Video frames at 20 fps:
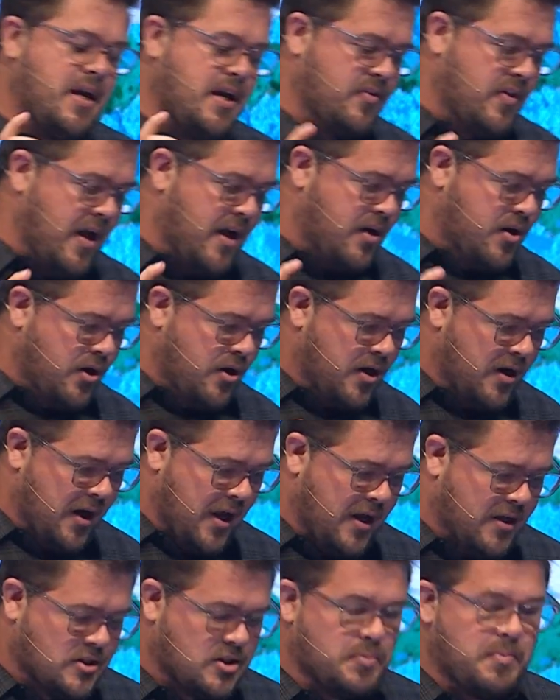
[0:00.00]
take that card
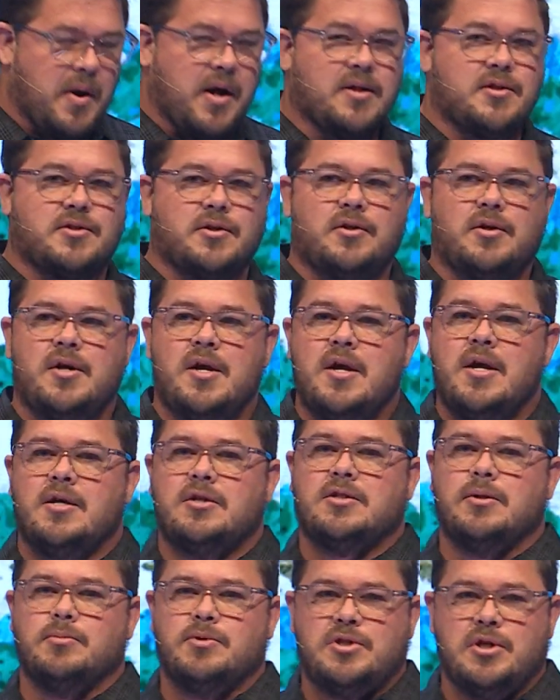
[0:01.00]
and sponsor
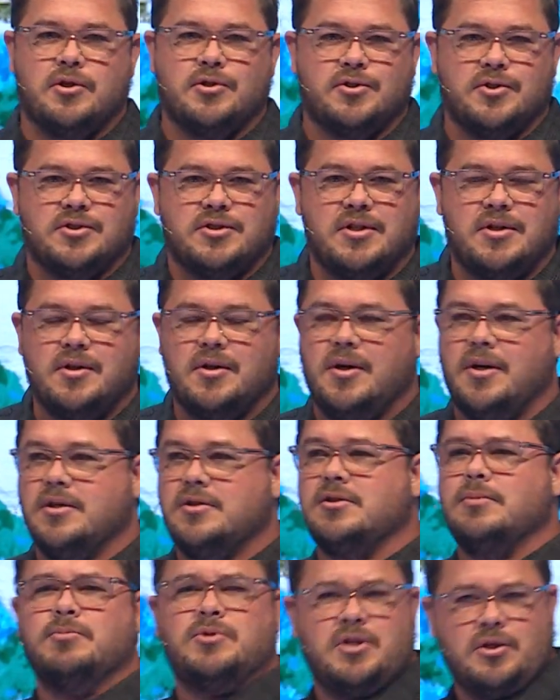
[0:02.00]
some children's and uh,
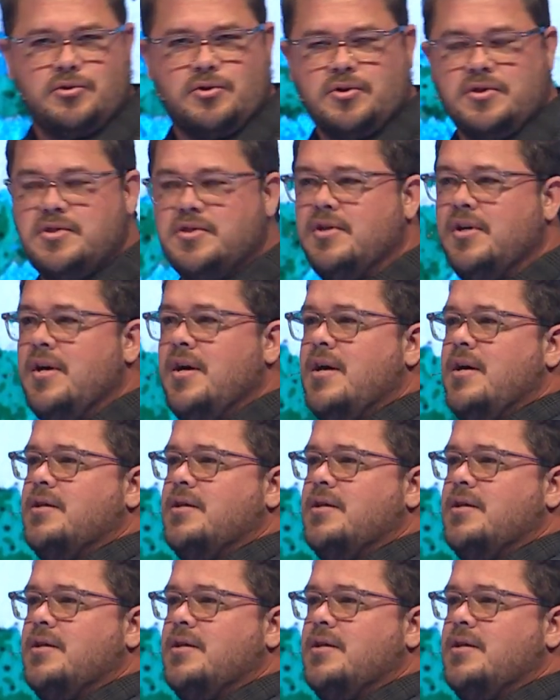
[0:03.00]
some children's,